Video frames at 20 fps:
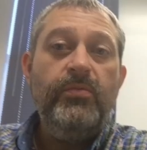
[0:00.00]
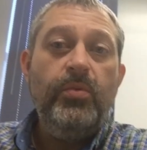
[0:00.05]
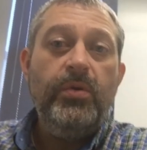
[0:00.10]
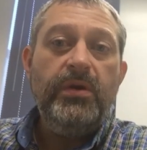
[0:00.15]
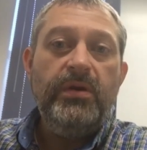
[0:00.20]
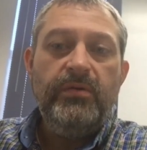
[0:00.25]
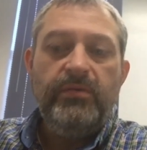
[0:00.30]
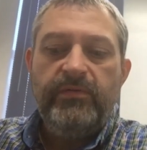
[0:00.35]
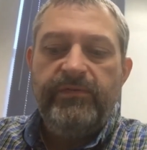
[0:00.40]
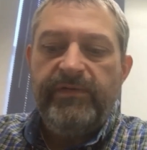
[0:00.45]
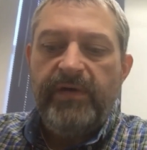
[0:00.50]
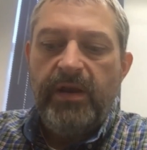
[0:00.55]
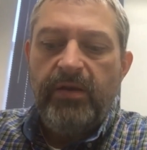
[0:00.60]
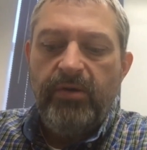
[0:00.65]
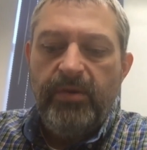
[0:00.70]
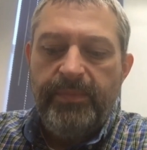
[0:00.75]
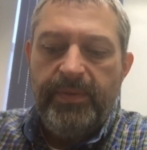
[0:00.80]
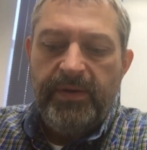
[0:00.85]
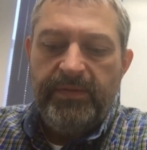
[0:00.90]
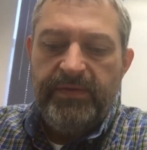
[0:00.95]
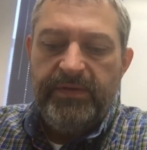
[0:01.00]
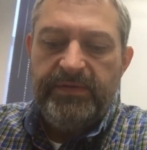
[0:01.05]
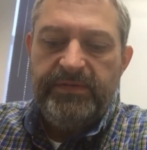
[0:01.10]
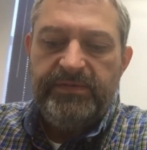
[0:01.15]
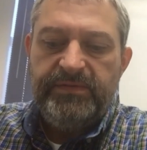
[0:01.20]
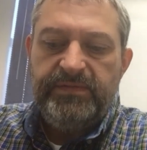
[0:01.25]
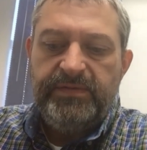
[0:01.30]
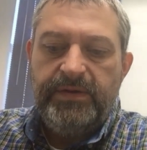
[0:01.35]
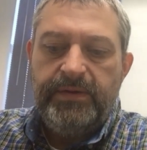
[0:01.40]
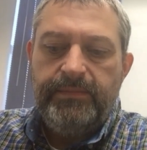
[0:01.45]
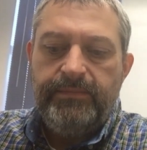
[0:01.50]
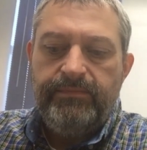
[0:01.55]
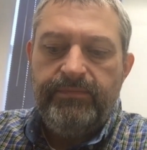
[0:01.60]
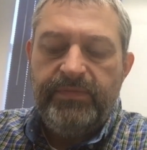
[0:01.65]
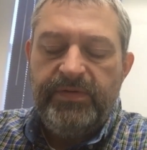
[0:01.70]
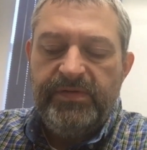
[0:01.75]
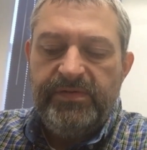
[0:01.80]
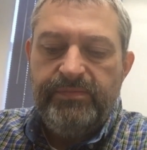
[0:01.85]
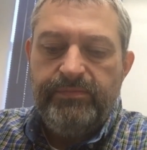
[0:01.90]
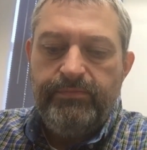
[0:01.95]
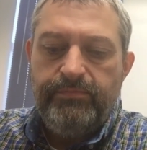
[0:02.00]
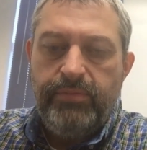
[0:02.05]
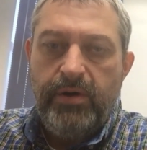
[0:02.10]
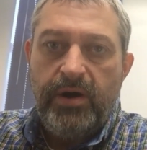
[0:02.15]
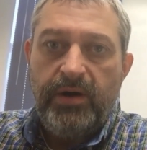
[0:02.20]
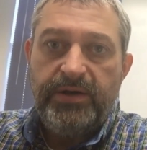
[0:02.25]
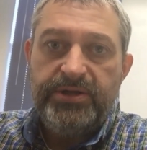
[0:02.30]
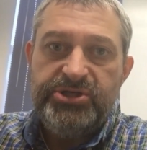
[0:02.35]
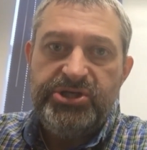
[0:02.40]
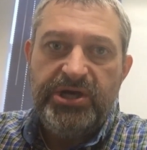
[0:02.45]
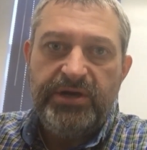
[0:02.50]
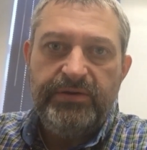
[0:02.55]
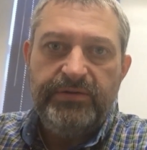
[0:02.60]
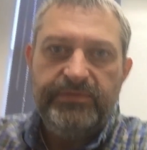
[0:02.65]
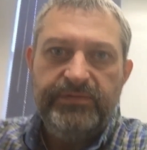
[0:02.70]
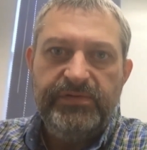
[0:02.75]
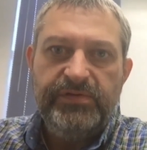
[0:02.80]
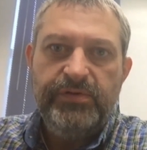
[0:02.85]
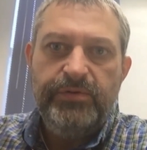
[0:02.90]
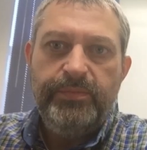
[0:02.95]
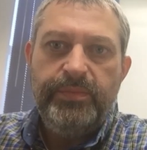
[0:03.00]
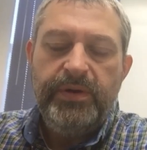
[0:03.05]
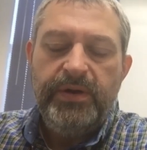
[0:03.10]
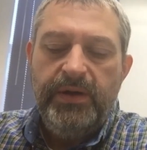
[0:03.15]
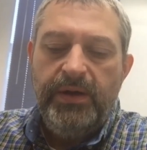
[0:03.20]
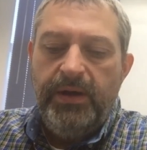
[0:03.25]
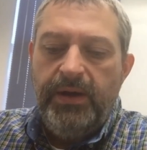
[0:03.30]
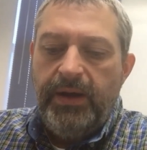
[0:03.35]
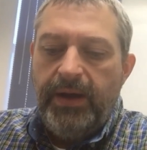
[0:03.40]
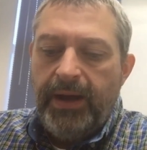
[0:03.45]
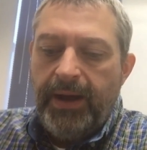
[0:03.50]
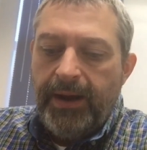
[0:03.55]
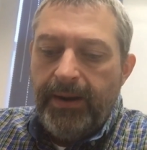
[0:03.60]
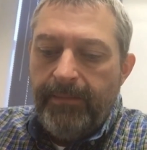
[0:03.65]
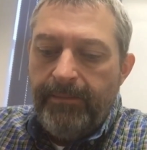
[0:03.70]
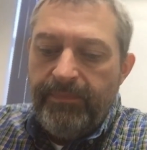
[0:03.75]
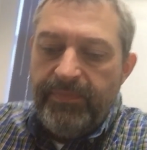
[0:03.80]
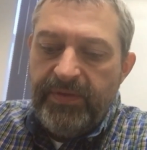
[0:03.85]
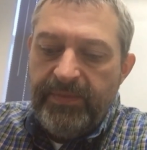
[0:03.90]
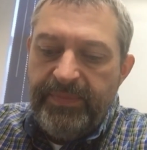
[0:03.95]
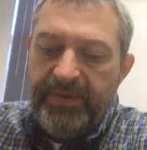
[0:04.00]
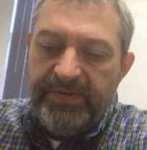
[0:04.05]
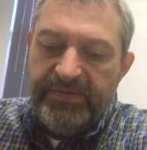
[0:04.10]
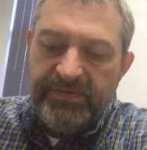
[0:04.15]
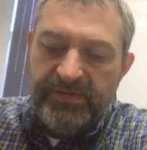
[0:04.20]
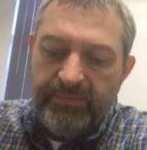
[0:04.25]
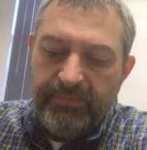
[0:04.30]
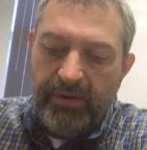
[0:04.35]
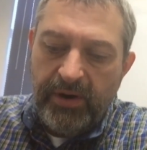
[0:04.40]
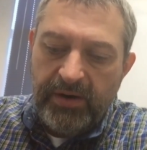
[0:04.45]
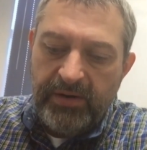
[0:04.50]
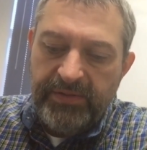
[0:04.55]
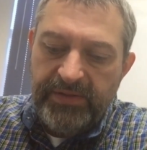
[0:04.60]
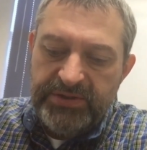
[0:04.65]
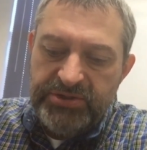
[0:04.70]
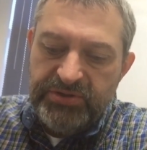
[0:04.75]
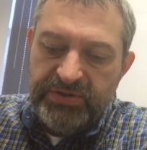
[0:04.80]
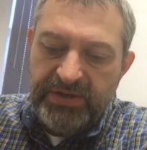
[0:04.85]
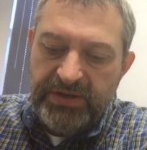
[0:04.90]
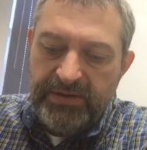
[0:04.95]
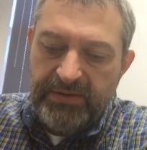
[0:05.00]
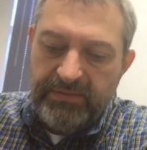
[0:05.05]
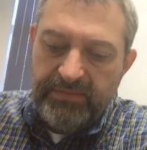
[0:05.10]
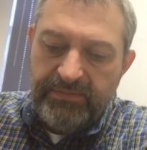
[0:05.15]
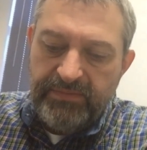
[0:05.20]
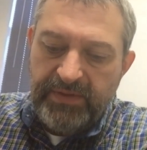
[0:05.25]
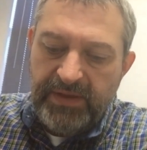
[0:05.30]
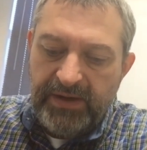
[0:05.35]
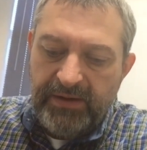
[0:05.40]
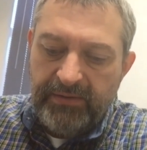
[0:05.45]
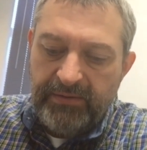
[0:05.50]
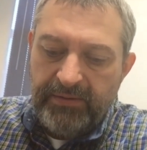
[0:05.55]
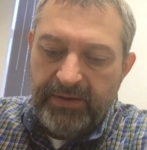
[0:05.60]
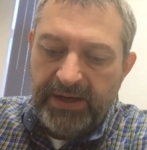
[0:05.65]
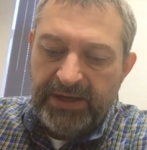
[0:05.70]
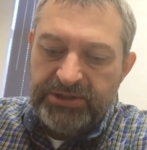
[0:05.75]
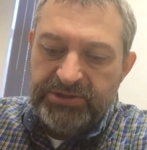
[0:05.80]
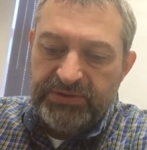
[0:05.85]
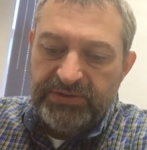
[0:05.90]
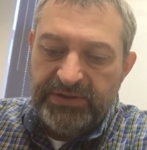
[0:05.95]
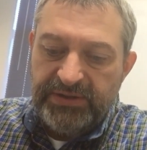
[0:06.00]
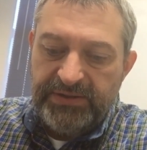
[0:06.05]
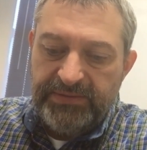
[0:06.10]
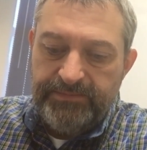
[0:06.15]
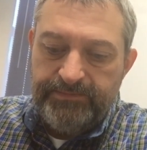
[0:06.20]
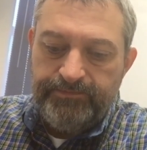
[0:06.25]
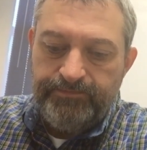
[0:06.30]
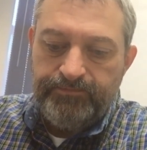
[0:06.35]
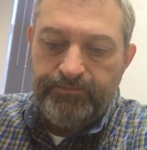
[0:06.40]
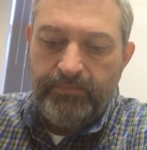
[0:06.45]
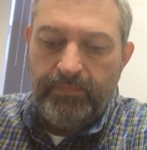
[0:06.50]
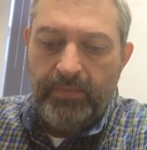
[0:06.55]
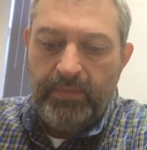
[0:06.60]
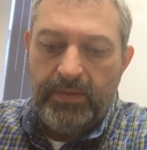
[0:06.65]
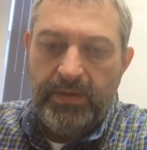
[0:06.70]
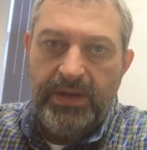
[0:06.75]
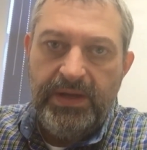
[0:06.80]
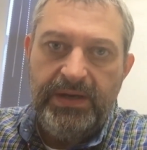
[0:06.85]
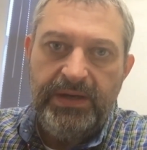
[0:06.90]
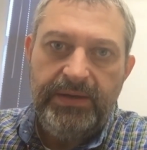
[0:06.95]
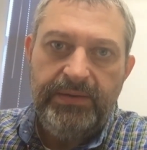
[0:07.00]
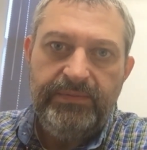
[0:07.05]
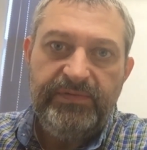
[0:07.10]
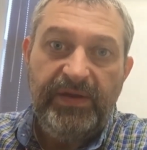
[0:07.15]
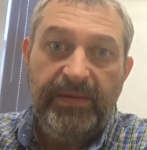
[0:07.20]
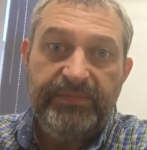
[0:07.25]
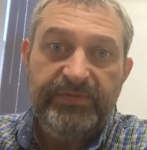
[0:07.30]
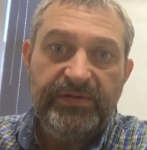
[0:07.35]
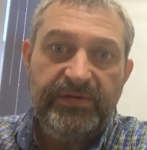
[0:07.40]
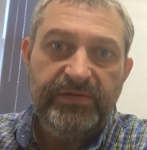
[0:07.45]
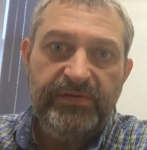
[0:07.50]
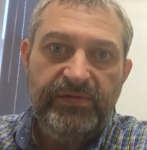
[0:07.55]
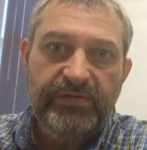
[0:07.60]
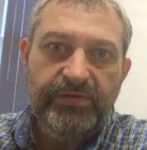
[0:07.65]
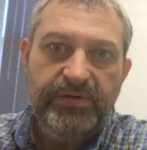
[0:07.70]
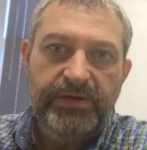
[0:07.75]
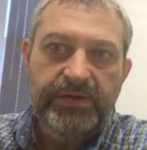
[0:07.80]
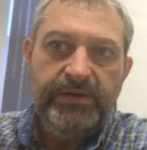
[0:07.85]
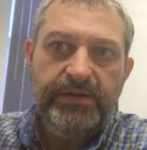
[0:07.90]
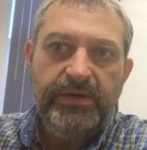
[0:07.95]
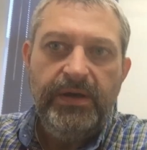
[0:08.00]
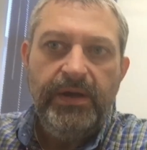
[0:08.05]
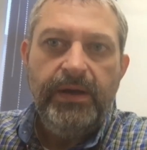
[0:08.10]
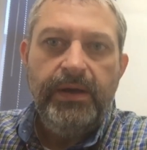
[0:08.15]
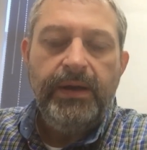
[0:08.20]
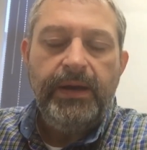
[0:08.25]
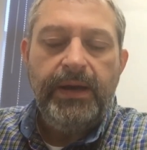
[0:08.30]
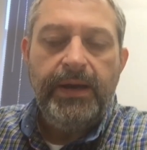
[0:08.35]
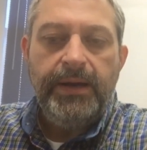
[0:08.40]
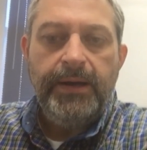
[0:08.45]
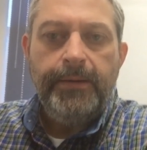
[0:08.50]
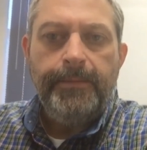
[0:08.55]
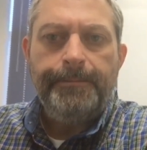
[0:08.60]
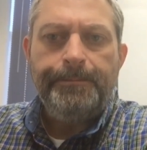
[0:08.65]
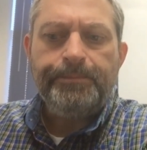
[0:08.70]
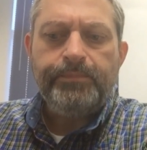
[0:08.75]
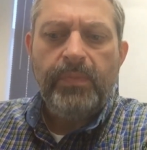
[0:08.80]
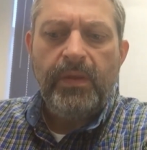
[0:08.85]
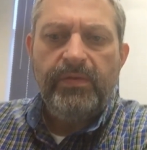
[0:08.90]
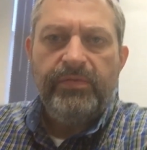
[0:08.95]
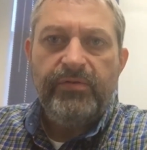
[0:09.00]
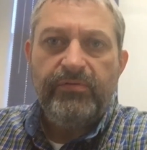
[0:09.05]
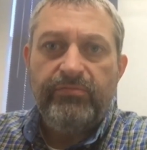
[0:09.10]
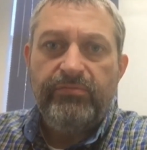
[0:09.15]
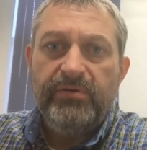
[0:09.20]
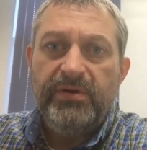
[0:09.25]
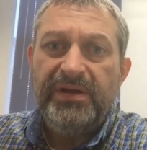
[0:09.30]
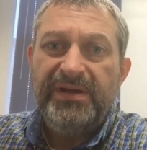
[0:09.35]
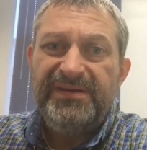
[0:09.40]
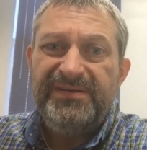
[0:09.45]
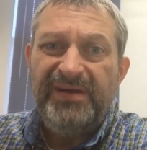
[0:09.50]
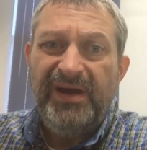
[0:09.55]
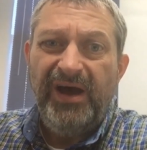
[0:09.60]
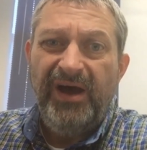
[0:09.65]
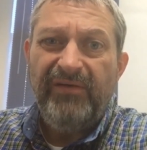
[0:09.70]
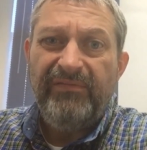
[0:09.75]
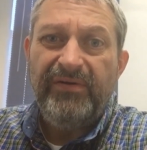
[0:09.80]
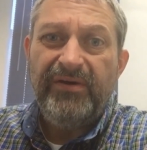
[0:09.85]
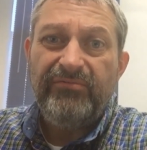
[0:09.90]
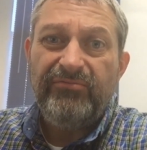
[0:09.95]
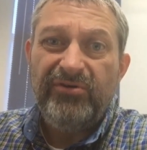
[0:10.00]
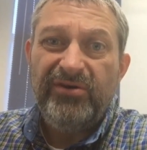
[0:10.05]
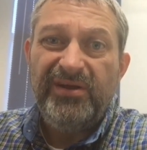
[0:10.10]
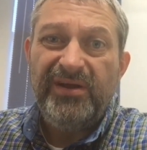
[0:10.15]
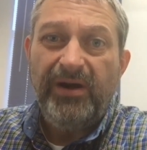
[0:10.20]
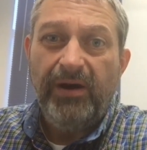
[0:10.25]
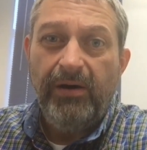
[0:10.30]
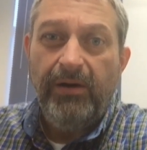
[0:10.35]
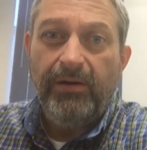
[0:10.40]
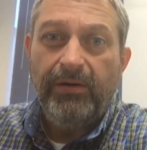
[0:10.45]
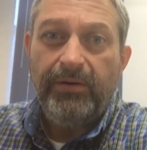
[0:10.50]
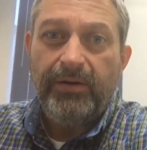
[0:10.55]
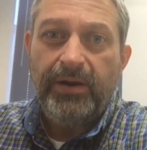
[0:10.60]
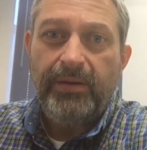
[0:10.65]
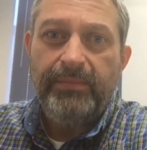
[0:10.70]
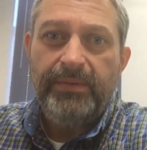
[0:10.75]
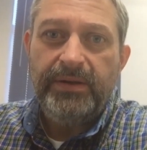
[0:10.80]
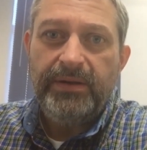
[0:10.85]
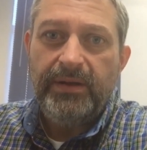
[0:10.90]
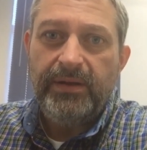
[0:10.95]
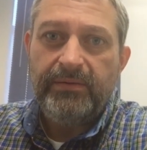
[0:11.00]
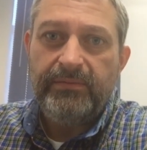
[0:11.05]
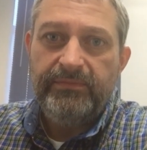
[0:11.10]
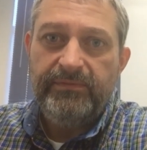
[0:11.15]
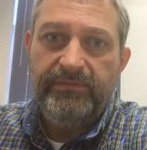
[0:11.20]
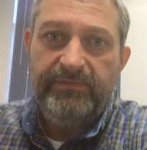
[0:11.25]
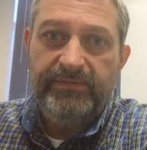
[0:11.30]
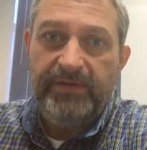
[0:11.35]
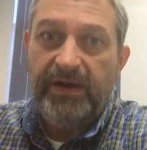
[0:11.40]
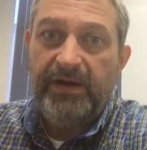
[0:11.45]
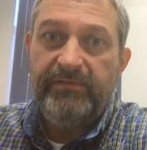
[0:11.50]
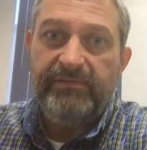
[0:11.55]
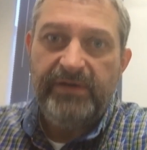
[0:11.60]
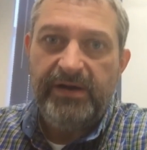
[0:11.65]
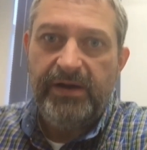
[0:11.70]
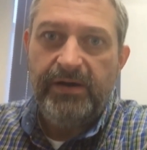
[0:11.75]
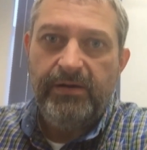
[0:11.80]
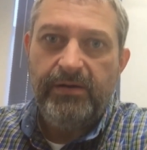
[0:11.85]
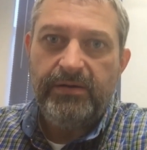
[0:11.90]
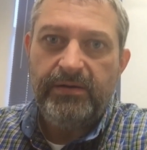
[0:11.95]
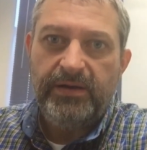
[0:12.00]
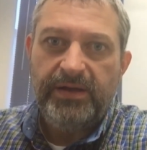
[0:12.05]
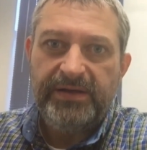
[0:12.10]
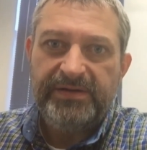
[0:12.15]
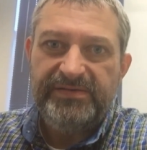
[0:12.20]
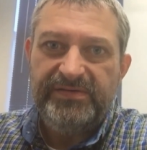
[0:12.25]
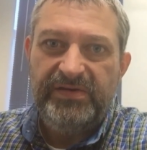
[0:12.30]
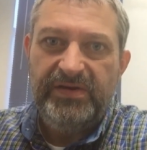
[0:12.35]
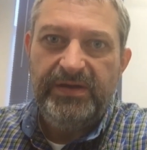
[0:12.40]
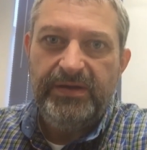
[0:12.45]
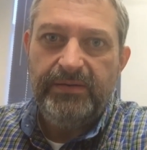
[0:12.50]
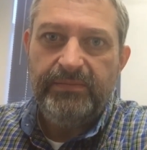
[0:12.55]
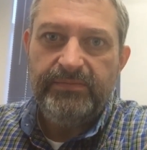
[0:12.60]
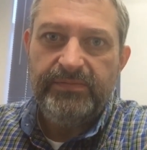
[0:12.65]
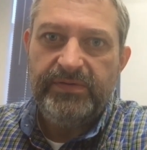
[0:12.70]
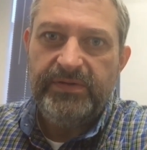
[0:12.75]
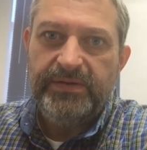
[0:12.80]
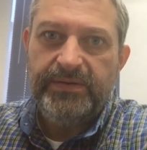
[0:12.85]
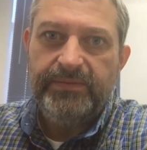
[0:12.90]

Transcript: you one little follow-up on this this broccoli cheddar soup. The pieces of broccoli that you get that are actually any substance to it, they're really tough and really hard. I mean, like very, very hard, like stems,